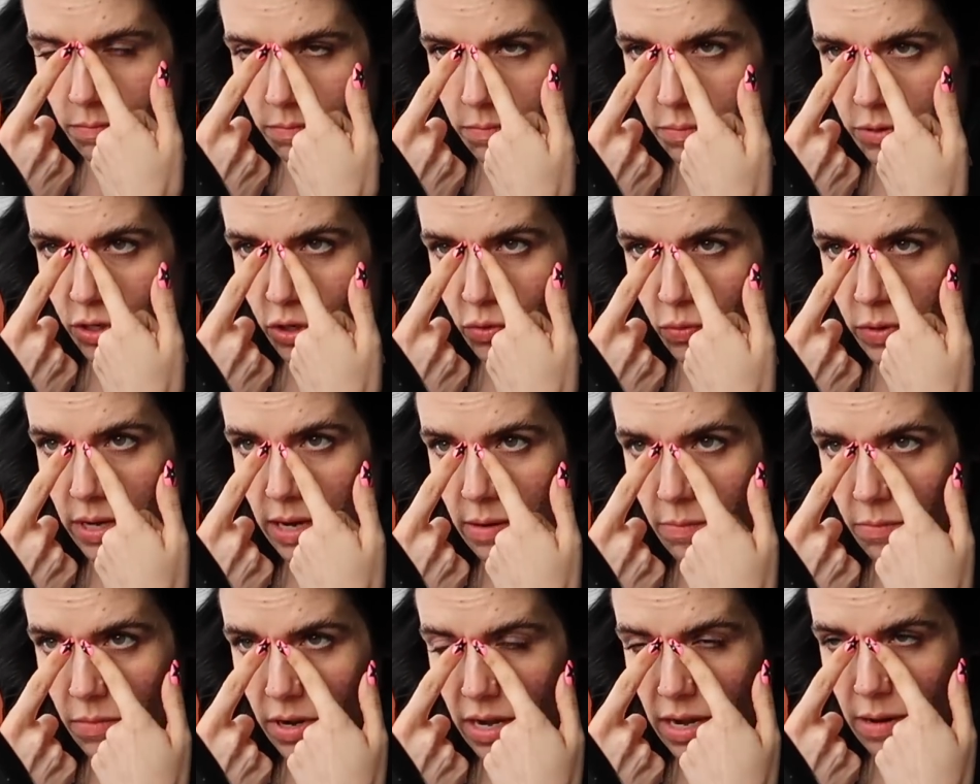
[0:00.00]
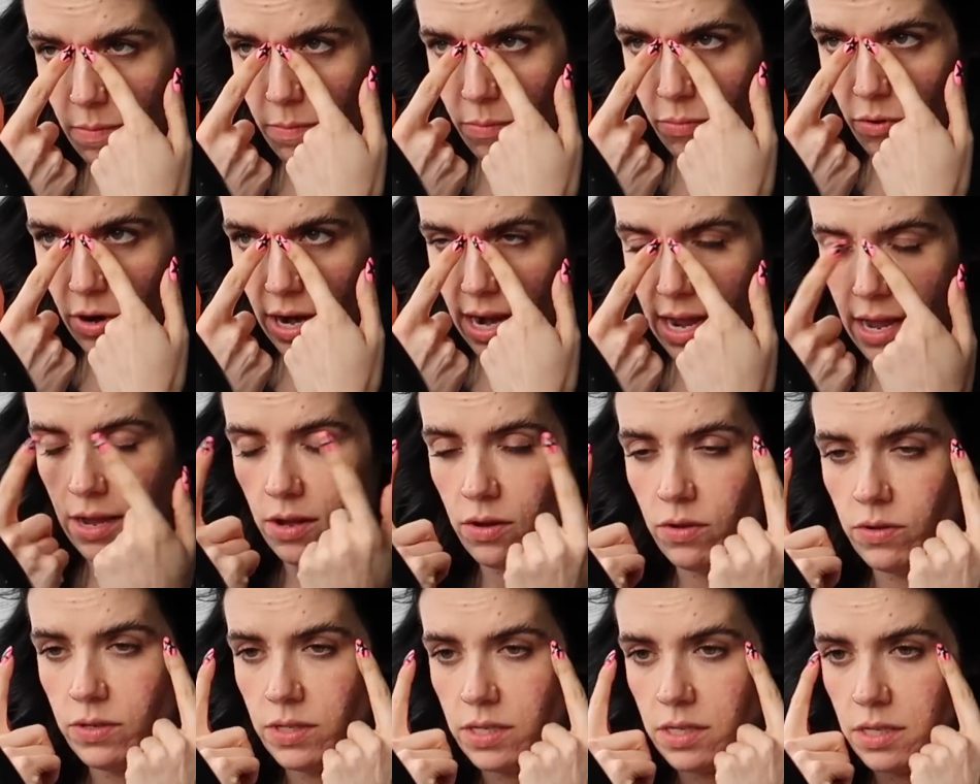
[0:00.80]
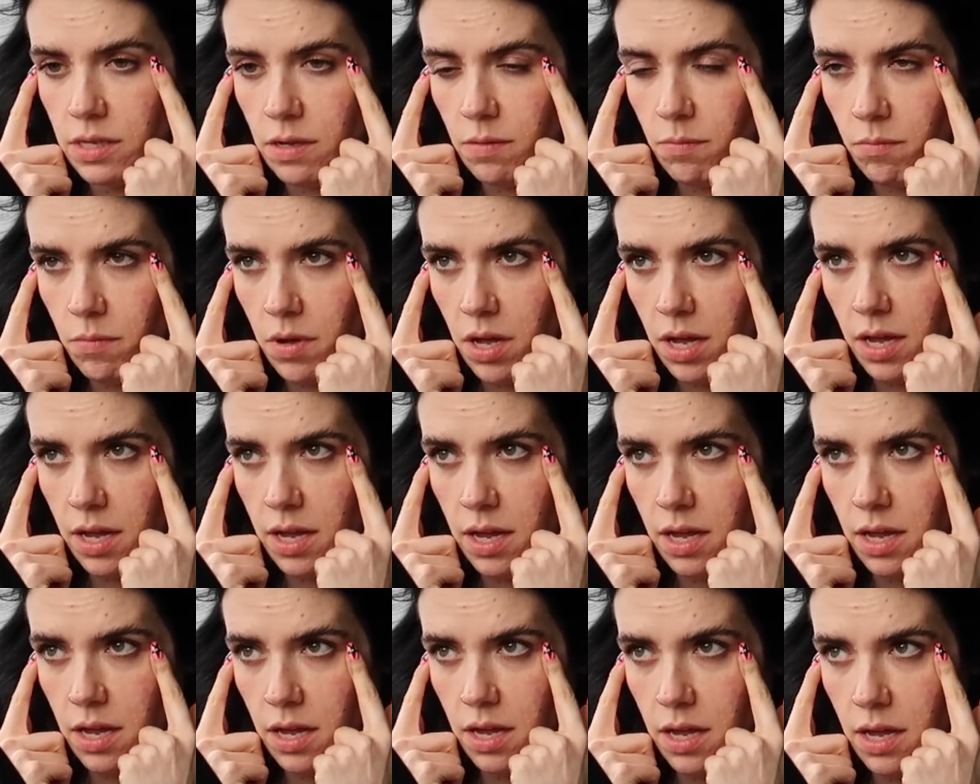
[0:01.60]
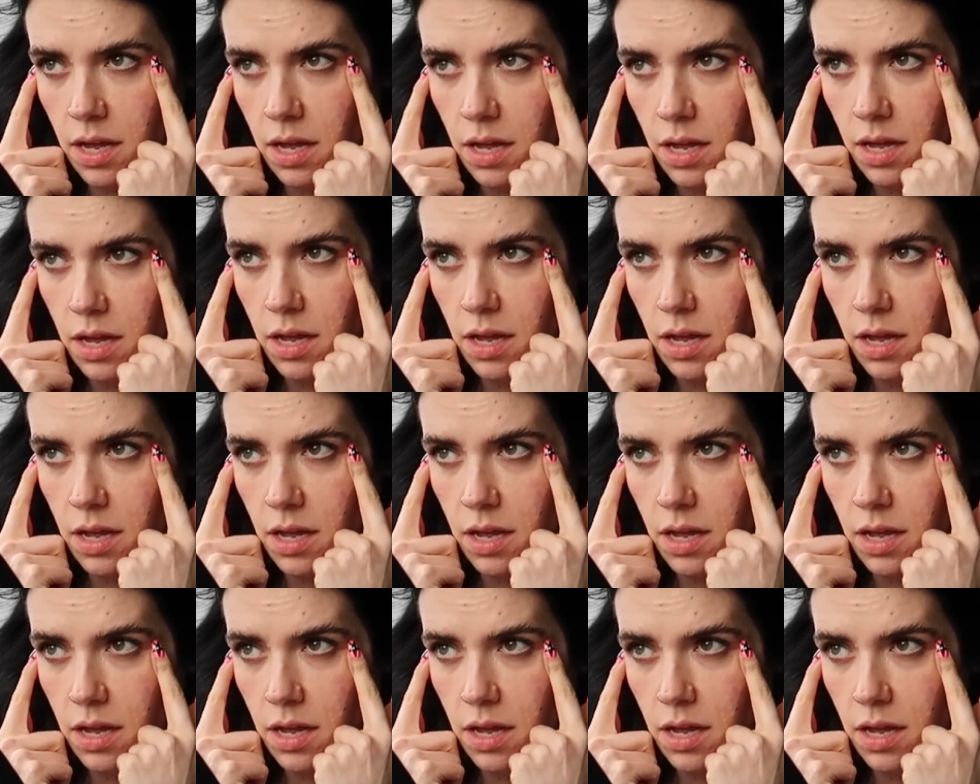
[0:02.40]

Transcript: between my brows, my